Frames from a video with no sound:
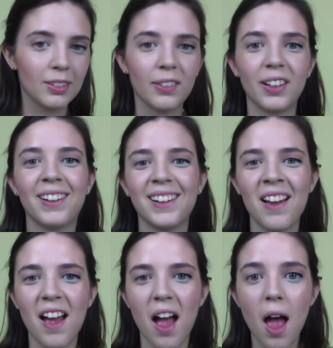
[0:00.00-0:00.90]

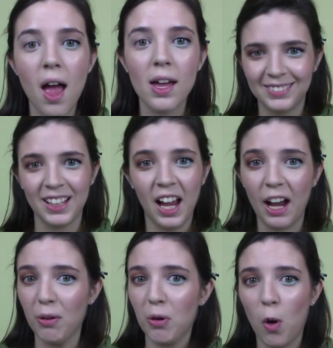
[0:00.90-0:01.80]
I
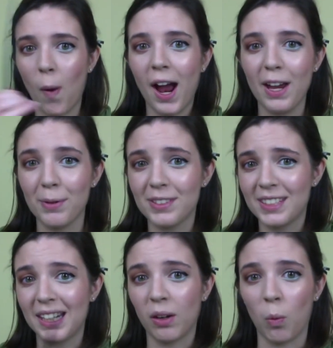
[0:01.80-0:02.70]
don't know why I was
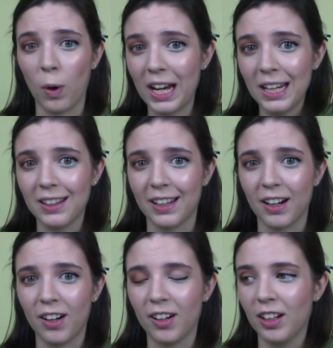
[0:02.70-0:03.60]
saying we
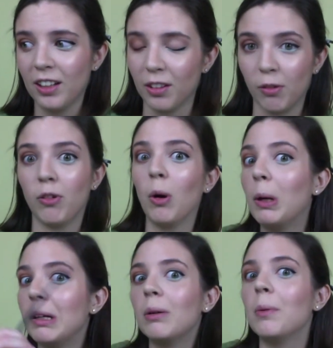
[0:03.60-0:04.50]
there. The
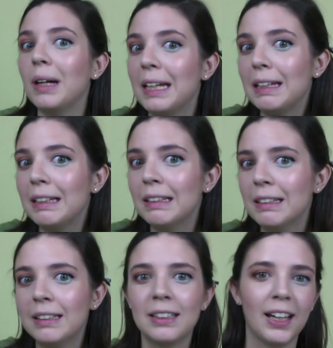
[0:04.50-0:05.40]
royal we.
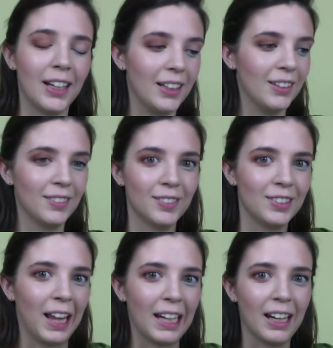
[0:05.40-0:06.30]

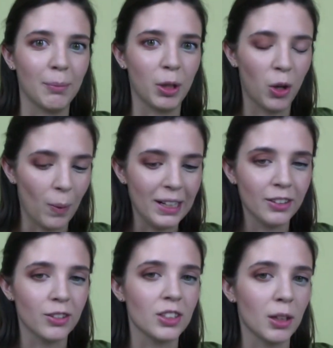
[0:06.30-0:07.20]
Like I'm a
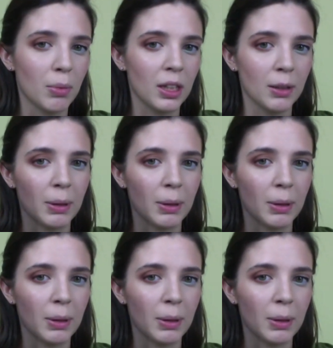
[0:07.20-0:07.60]
queen or something.